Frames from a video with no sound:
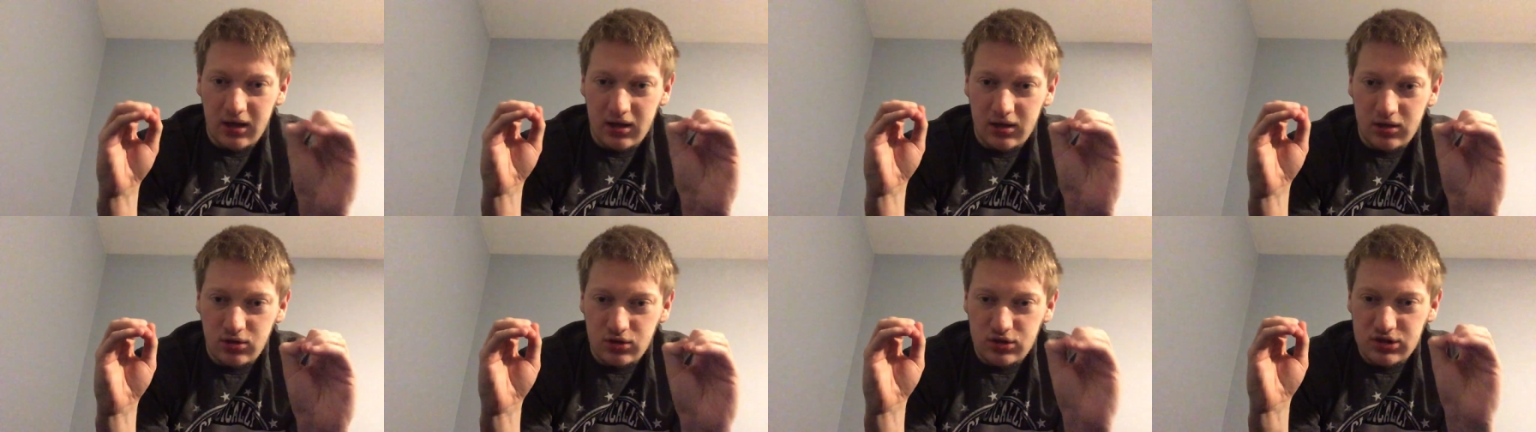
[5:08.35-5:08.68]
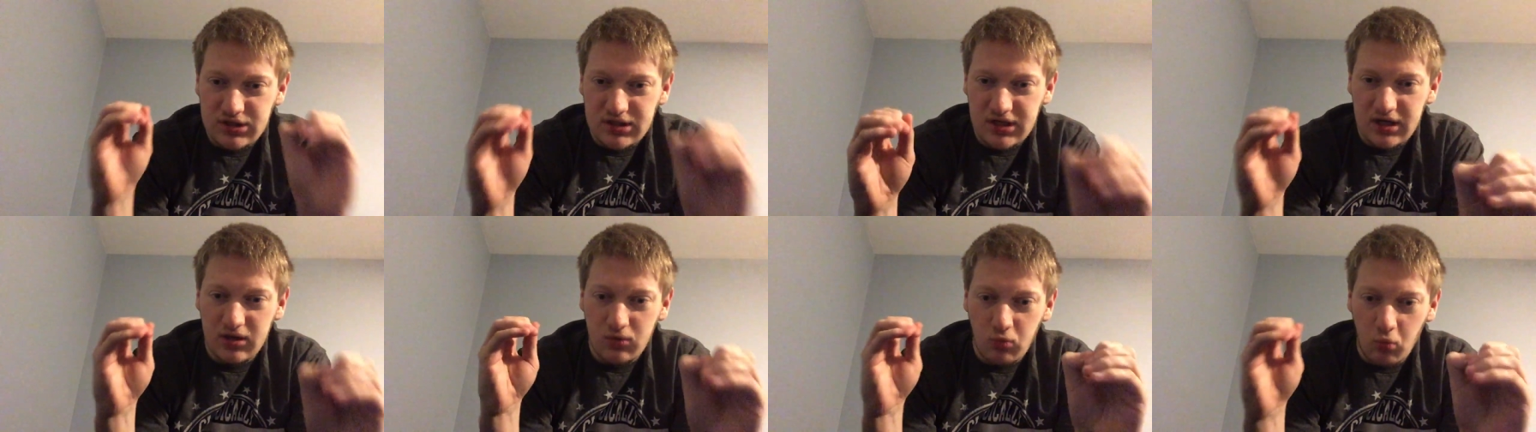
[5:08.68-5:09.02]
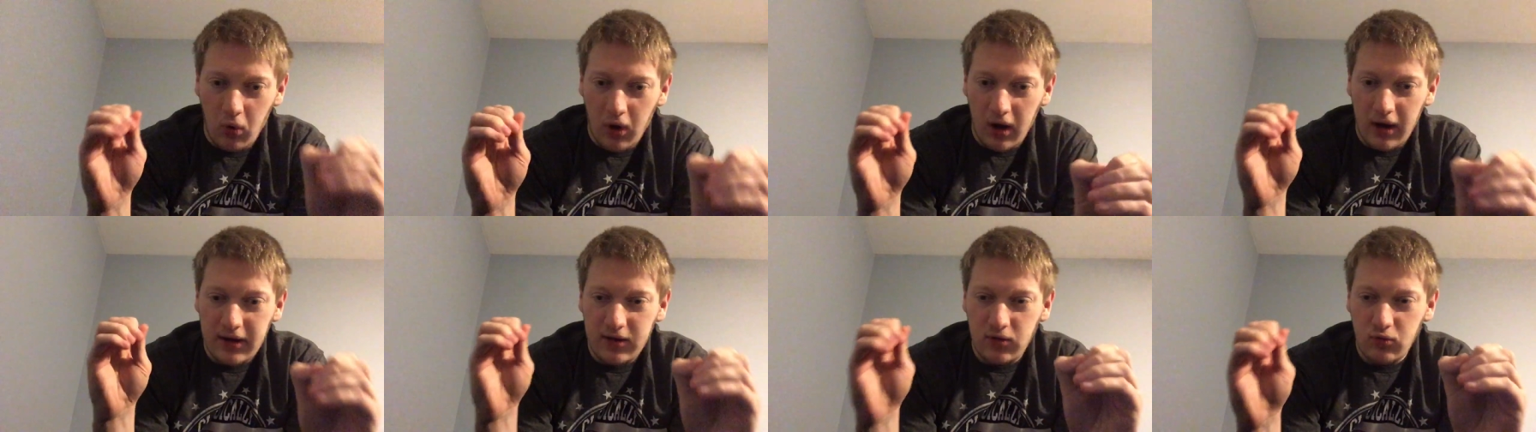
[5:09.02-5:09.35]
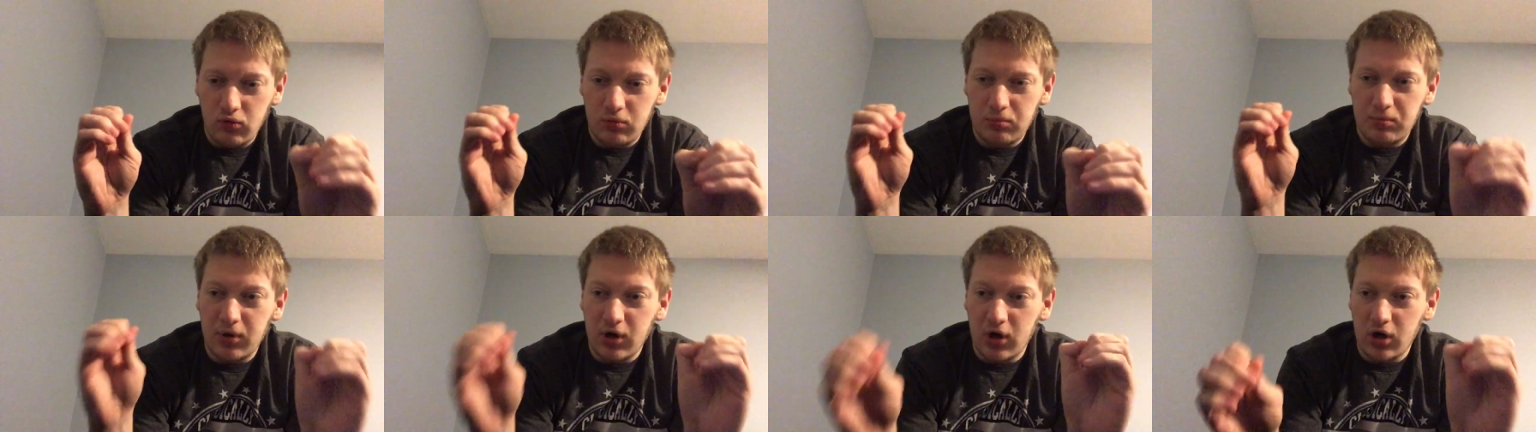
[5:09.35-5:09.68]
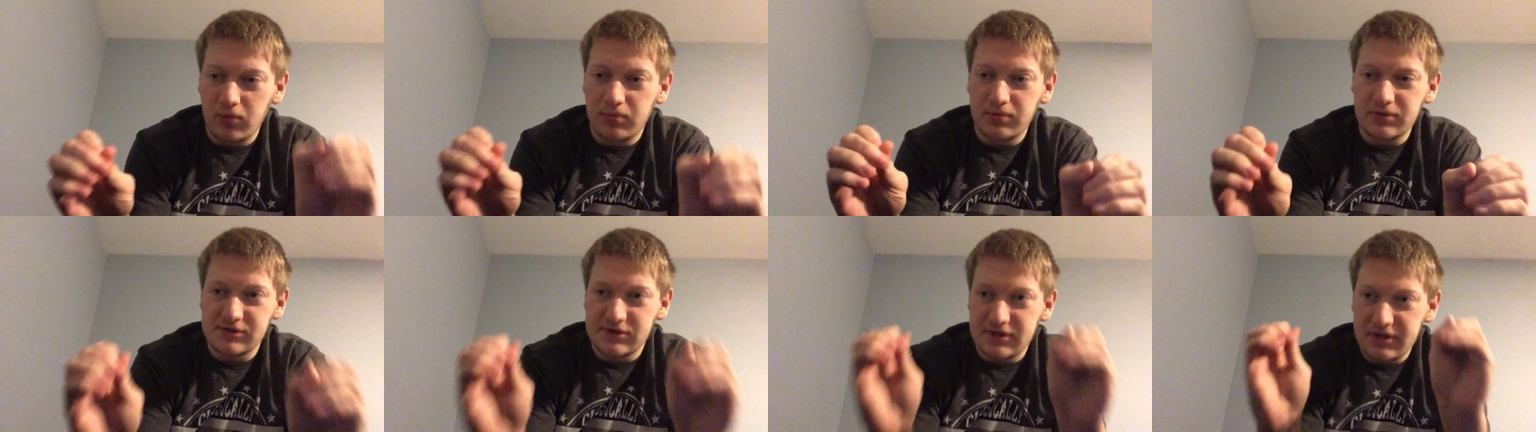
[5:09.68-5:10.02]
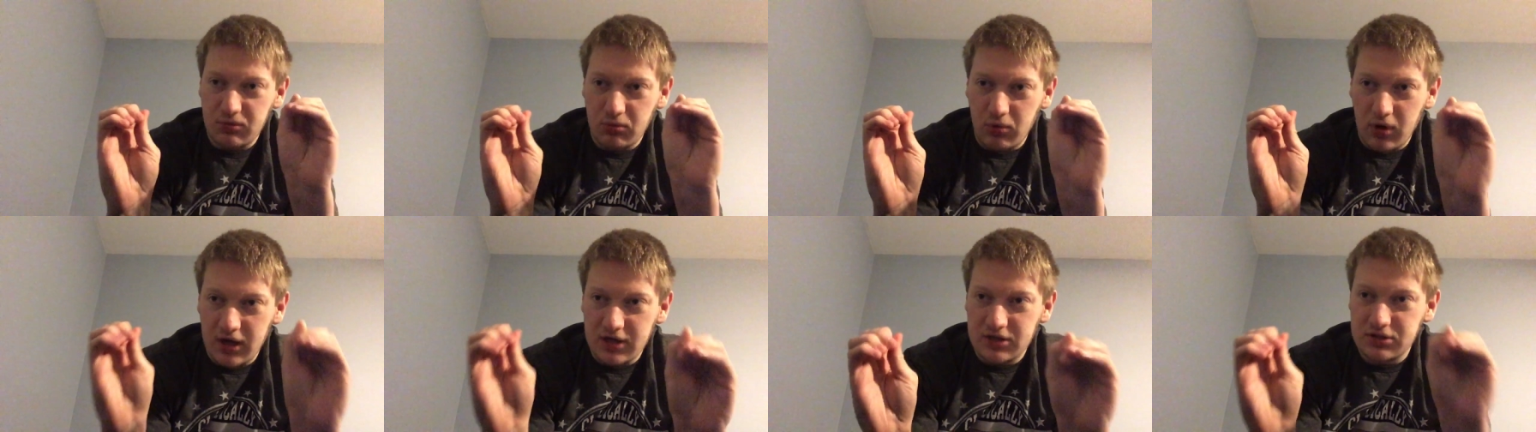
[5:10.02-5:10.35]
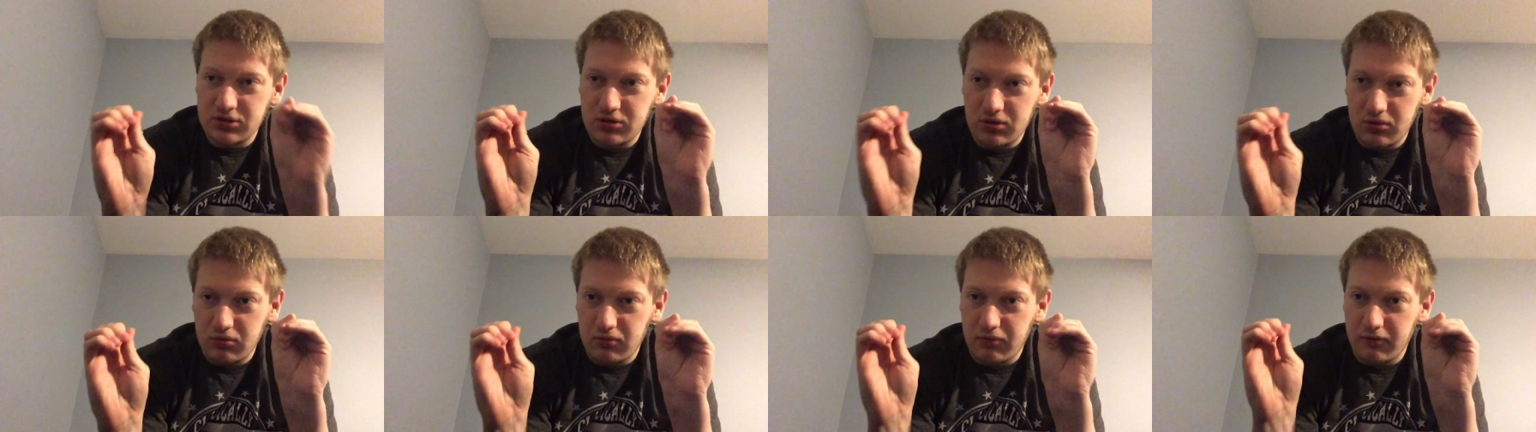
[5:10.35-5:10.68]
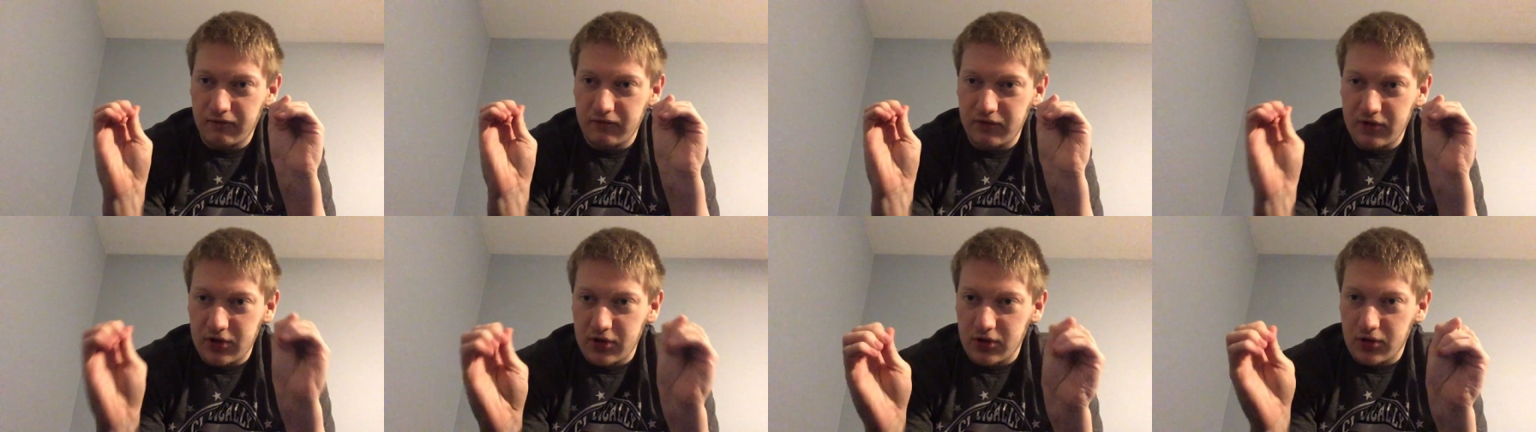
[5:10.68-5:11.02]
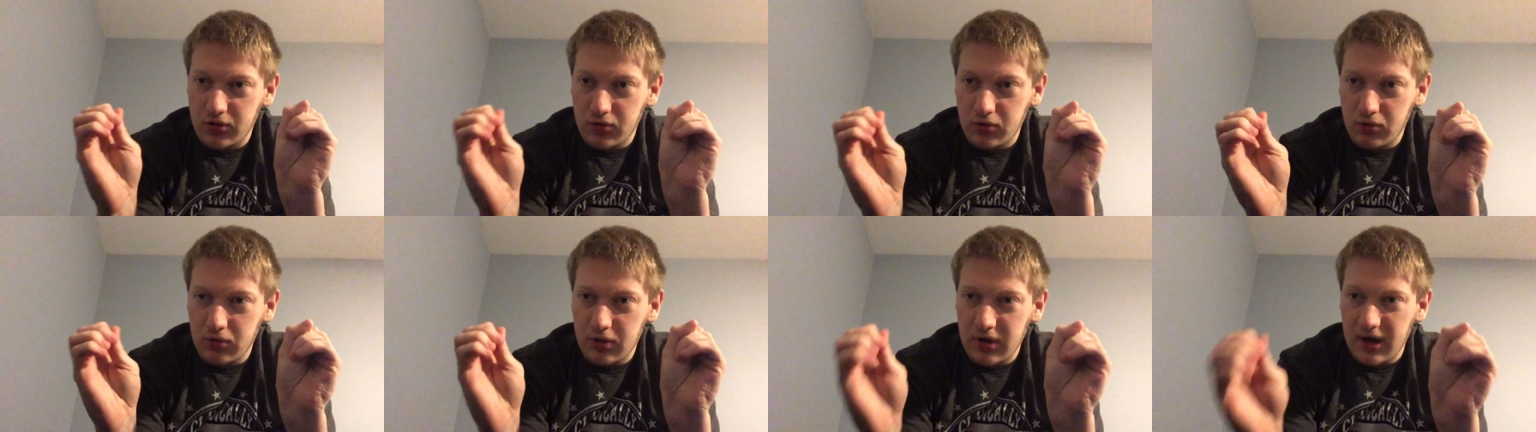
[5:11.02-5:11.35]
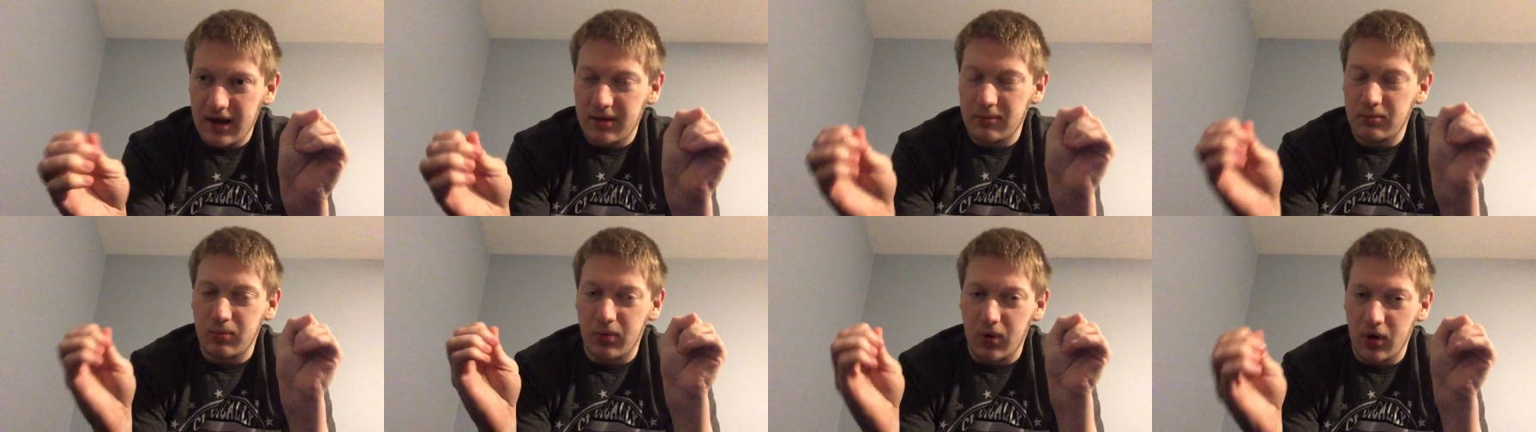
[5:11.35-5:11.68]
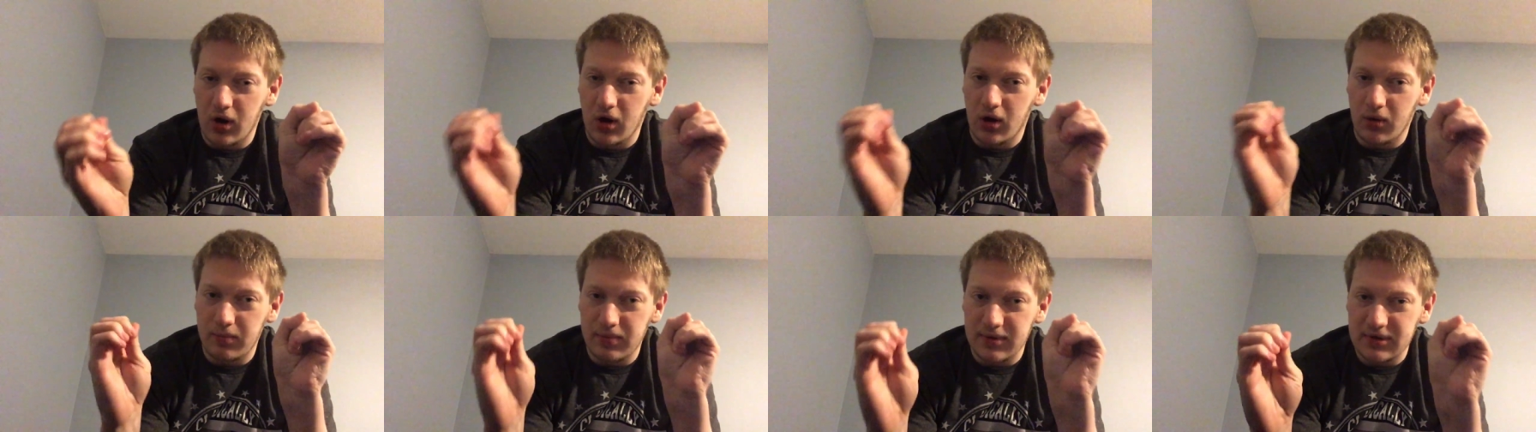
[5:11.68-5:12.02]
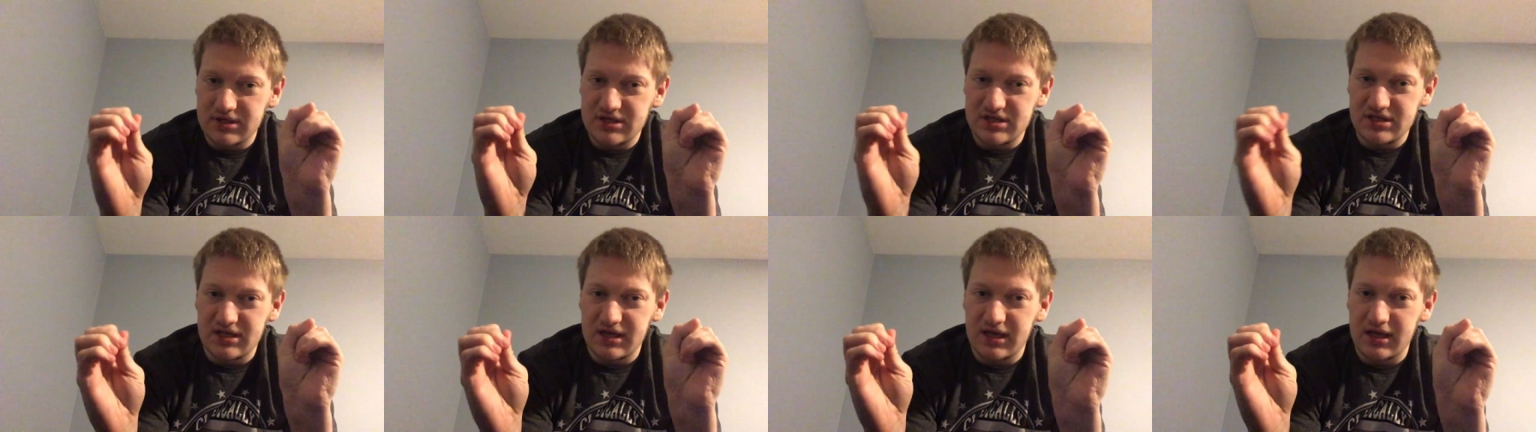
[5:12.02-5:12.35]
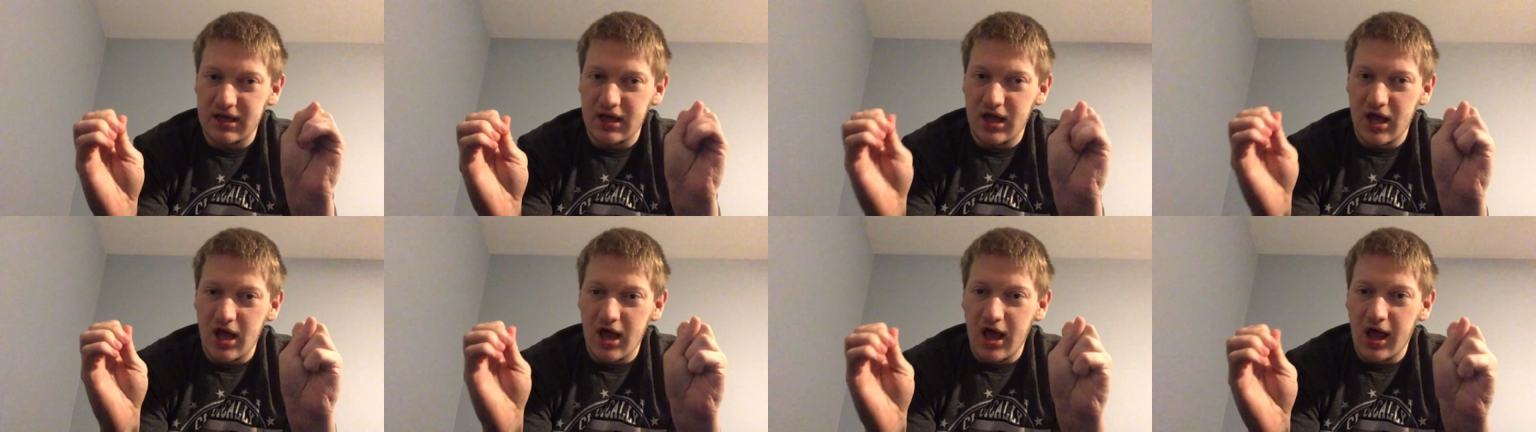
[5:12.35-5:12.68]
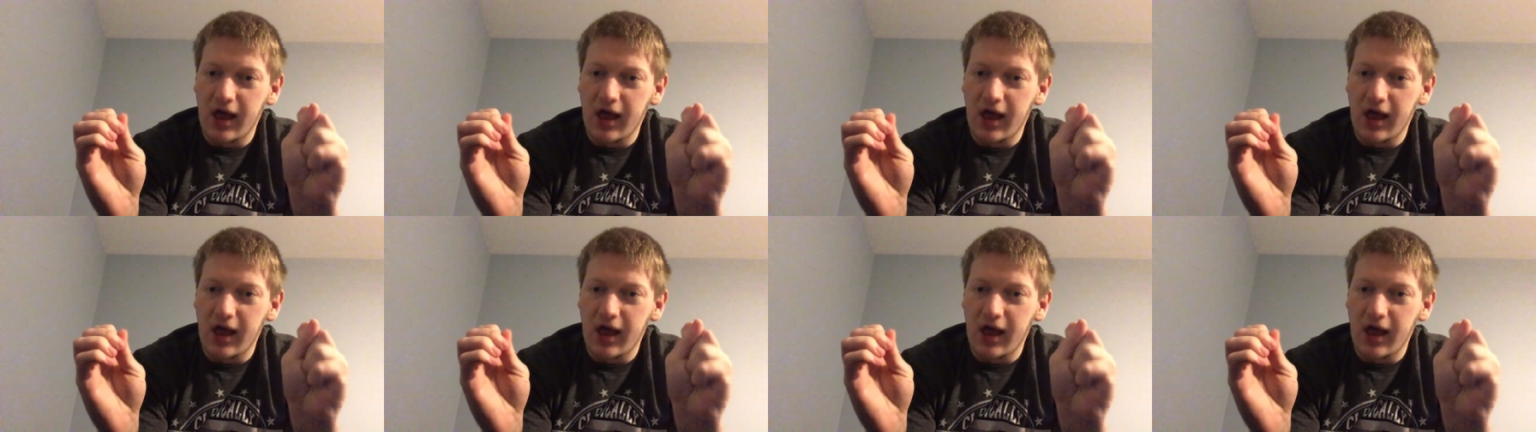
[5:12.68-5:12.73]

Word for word: understand why you would purposely watch a review and purposely,